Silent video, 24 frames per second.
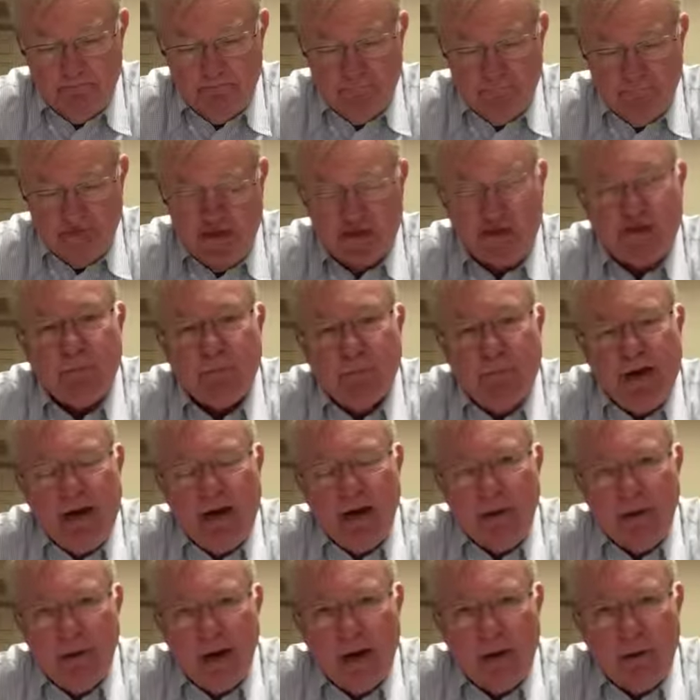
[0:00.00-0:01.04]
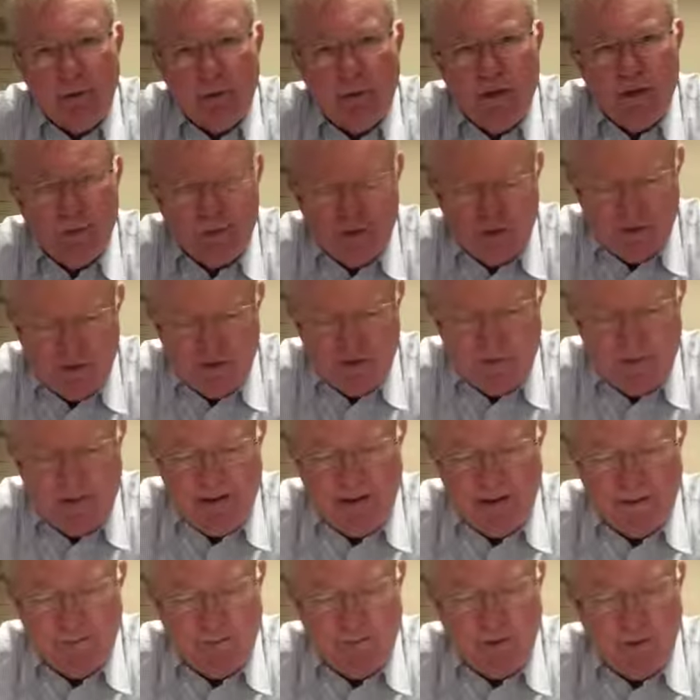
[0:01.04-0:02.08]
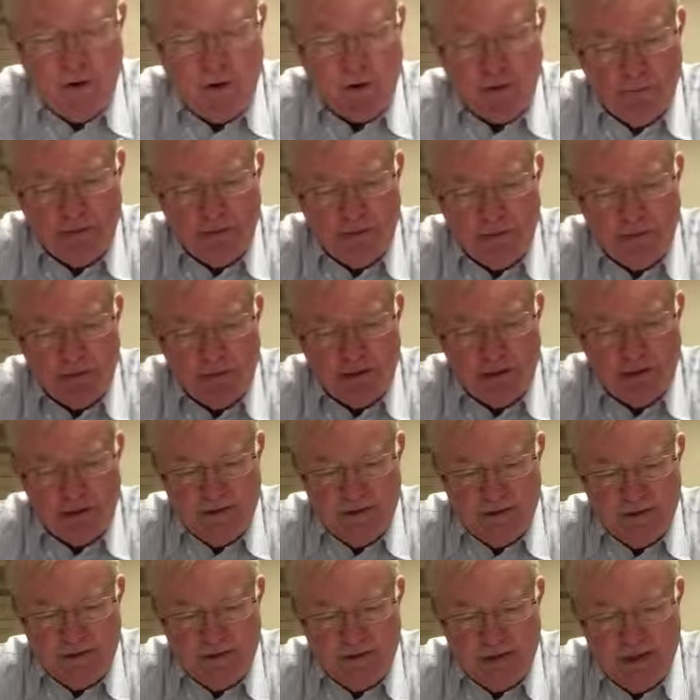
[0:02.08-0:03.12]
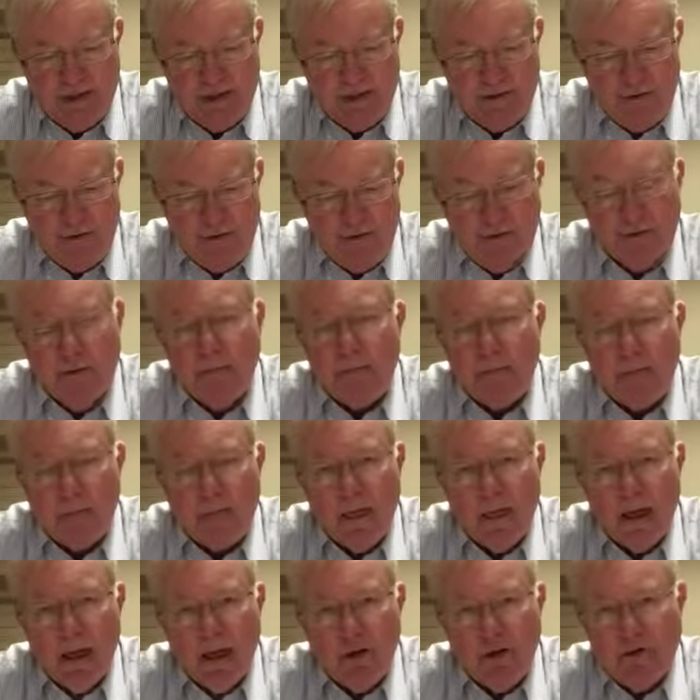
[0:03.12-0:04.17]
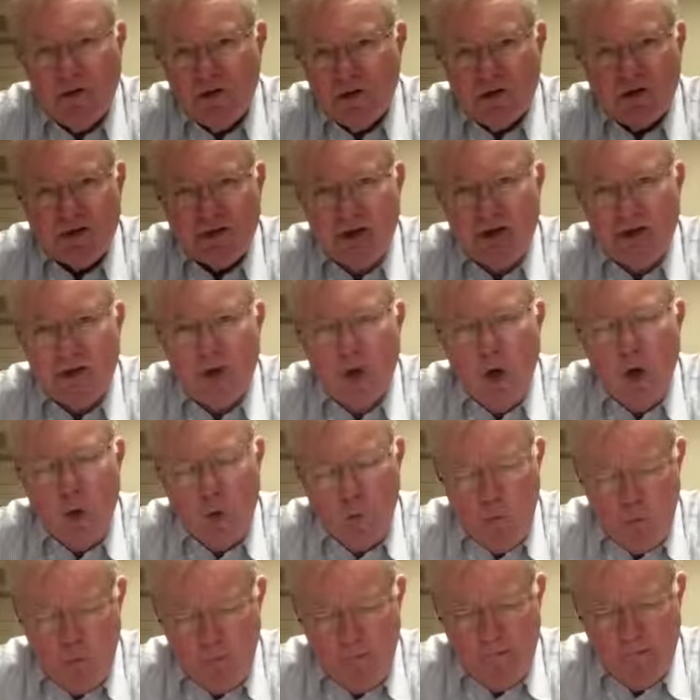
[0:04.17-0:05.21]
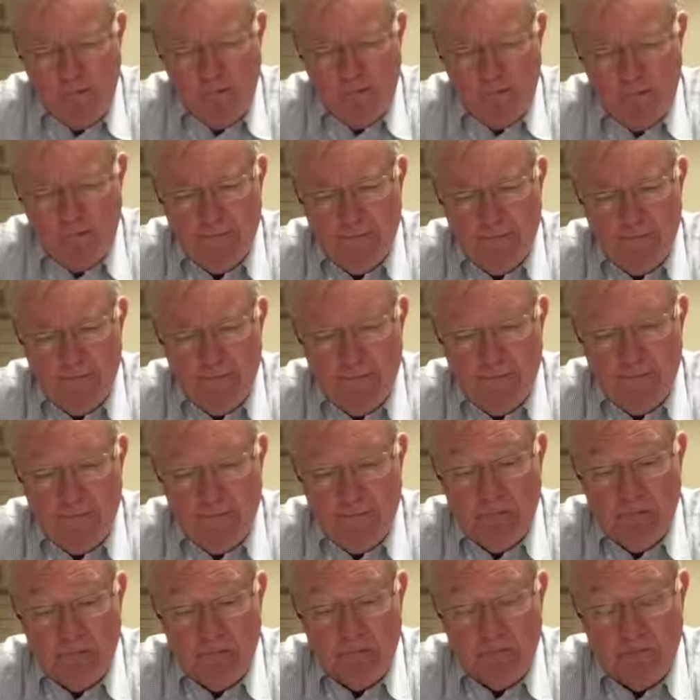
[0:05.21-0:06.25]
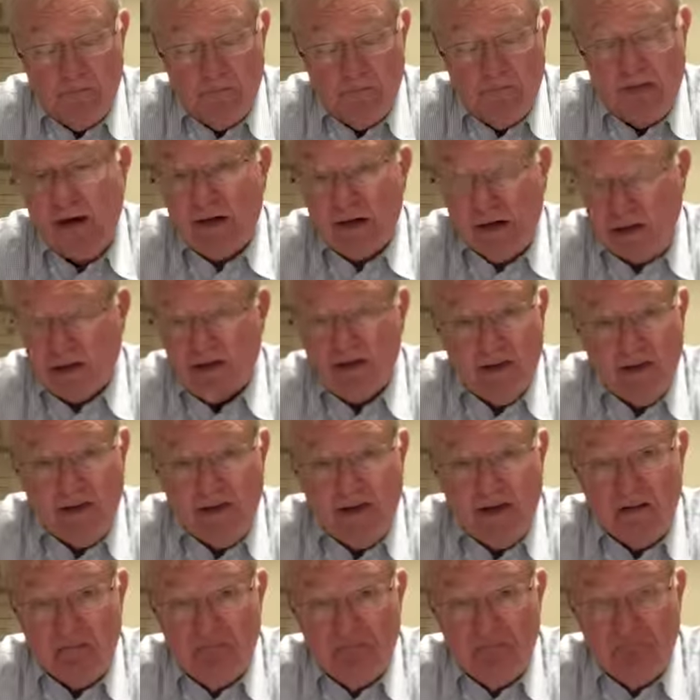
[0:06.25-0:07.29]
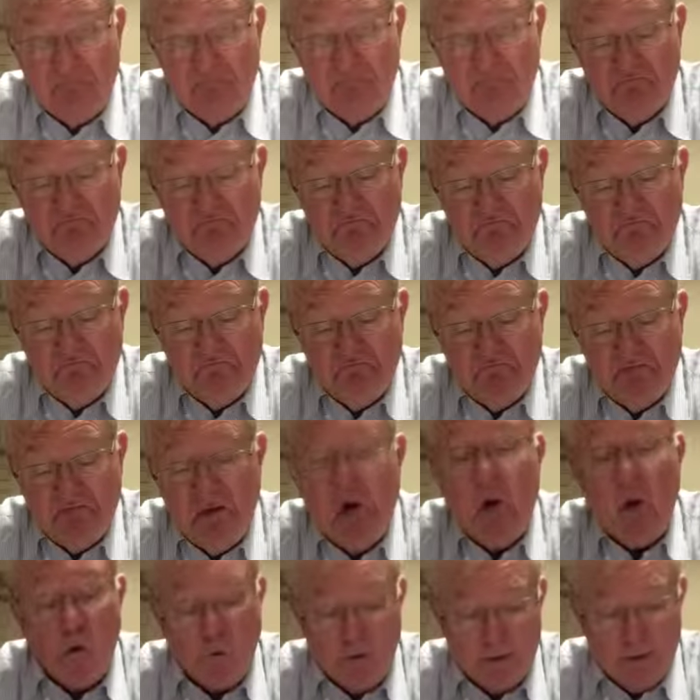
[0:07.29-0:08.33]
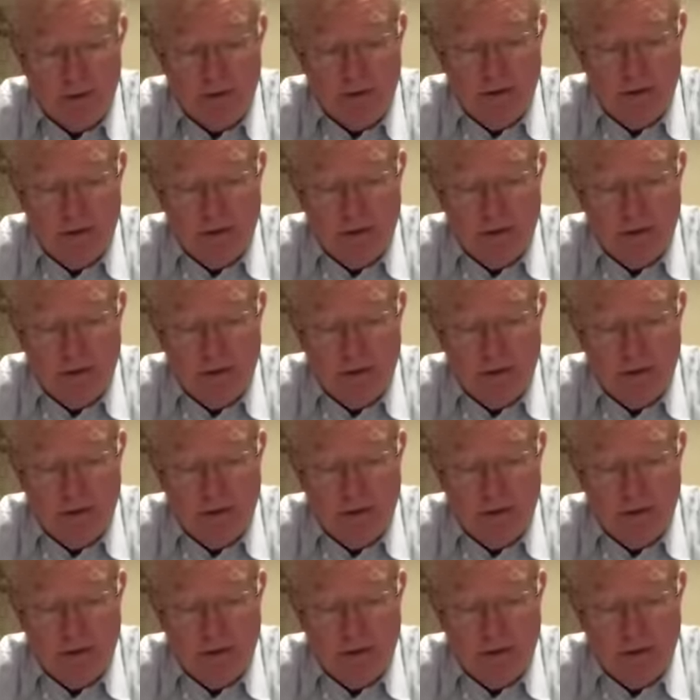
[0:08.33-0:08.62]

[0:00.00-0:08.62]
speak like we used to speak of drug abuse and just say to you, just say no. In fact, I'll say that. Don't.